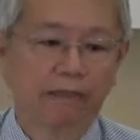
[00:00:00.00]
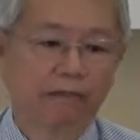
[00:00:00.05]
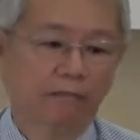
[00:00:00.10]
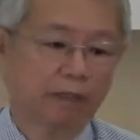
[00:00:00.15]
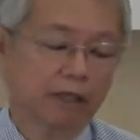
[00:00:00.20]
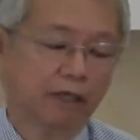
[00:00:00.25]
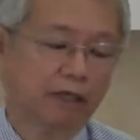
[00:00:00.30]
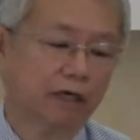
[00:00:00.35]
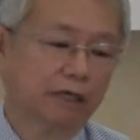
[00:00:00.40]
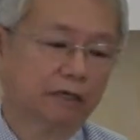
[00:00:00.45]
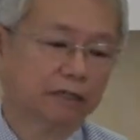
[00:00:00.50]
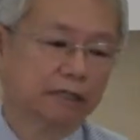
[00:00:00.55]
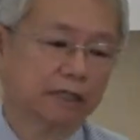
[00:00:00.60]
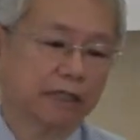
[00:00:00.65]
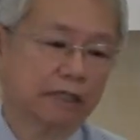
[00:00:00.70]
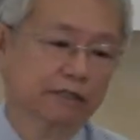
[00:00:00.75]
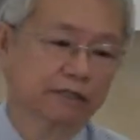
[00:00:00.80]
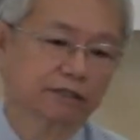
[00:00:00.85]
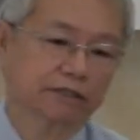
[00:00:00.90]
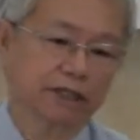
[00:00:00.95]
Because
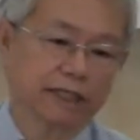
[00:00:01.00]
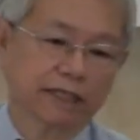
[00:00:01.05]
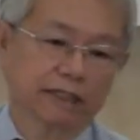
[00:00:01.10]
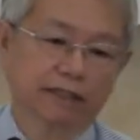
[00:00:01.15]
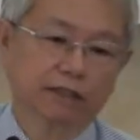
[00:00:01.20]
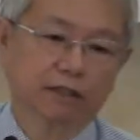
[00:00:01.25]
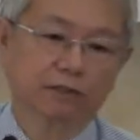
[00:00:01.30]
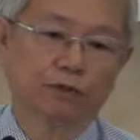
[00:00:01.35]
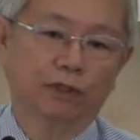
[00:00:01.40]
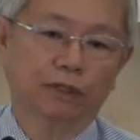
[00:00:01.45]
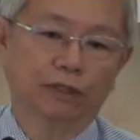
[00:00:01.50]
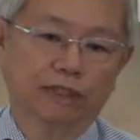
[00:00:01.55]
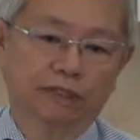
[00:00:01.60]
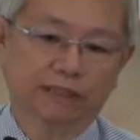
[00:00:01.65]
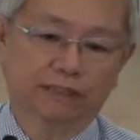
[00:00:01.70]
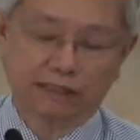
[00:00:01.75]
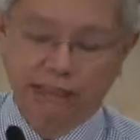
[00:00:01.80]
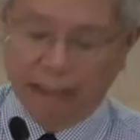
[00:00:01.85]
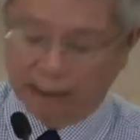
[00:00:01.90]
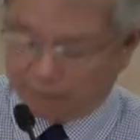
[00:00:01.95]
in Greek, the word
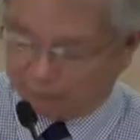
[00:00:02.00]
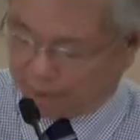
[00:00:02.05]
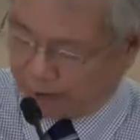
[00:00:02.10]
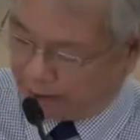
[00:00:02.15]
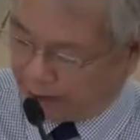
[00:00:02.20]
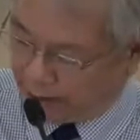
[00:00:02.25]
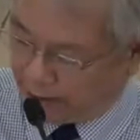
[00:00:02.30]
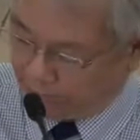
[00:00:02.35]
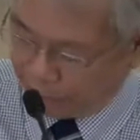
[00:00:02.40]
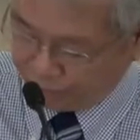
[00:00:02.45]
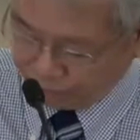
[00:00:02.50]
disciple